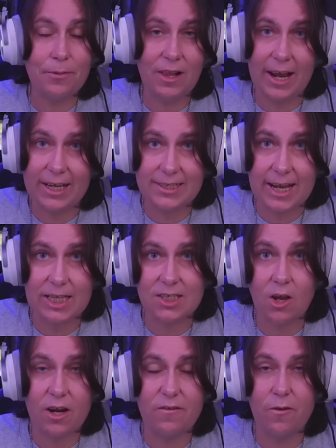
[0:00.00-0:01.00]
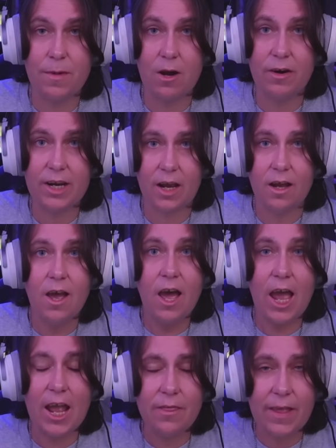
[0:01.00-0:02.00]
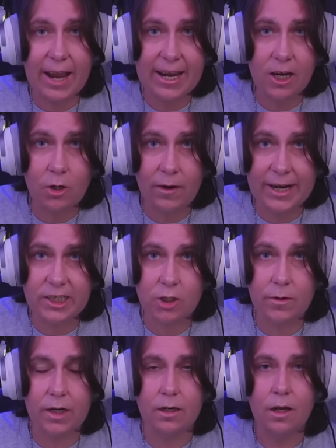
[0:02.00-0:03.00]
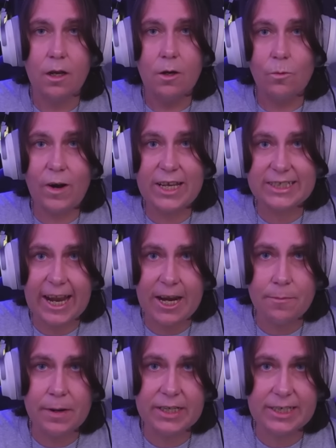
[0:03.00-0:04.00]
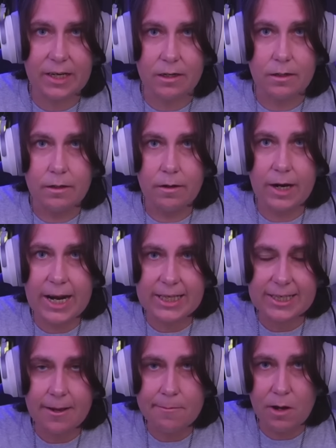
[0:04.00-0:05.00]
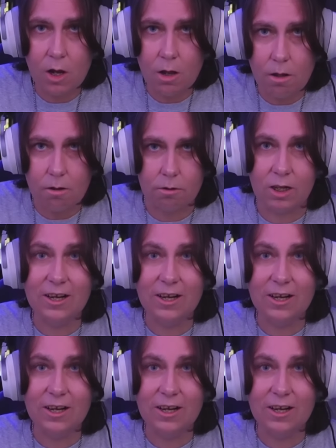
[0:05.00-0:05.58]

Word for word: place outside of America? And they agree to it. West Edmonton, it's a mall!